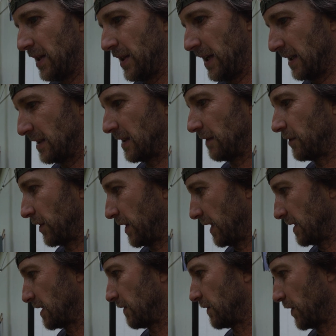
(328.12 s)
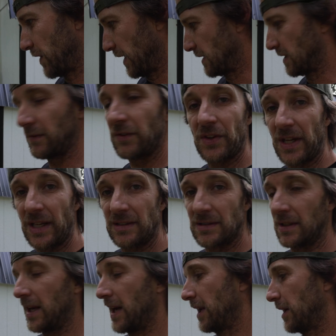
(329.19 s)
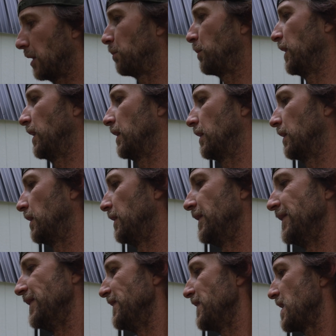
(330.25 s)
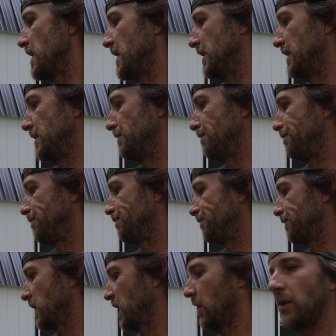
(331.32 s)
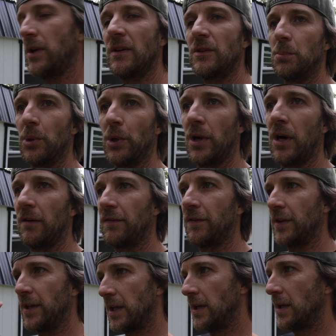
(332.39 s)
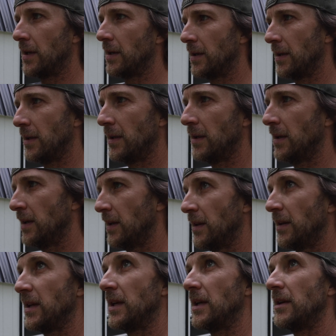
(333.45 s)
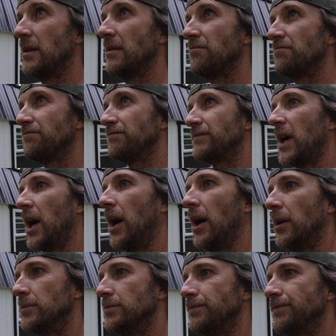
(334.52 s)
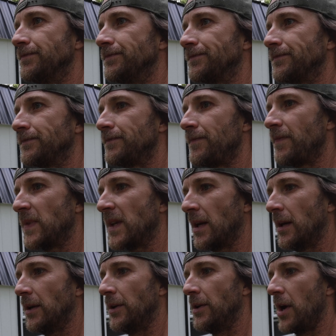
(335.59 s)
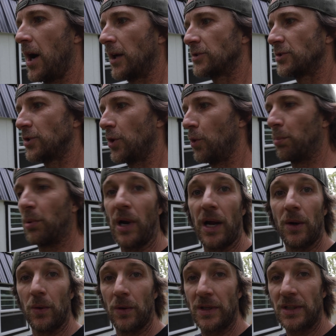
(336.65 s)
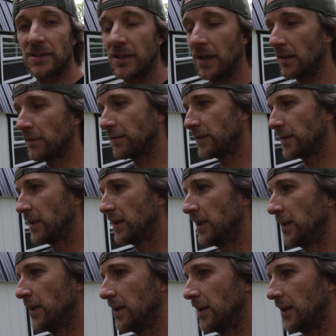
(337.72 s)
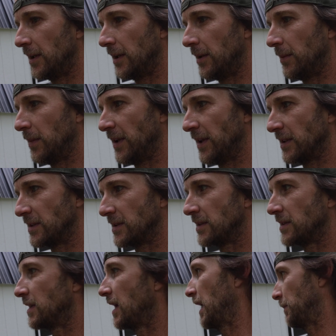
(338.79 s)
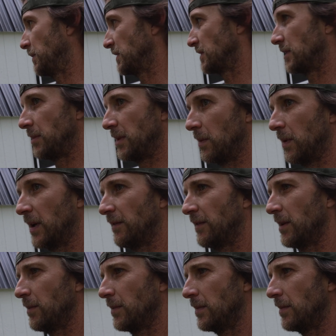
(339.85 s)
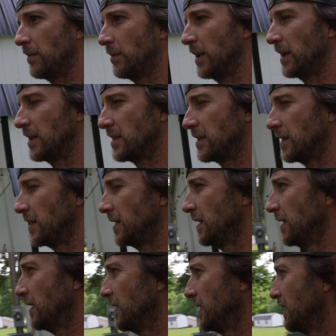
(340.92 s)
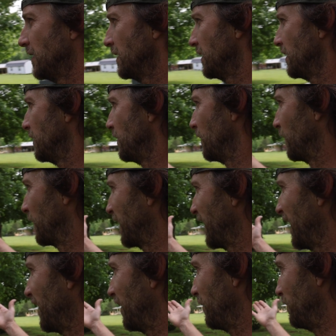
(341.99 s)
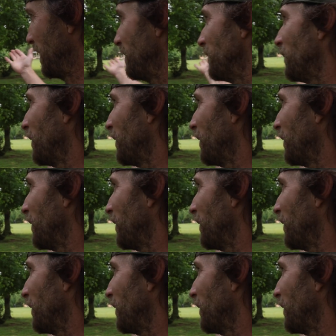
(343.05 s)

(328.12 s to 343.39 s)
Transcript: things after things after things after things that add up and um, you know you have to put off the the um, not so priority stuff um, and this happens to be one of them but we're gonna have, maybe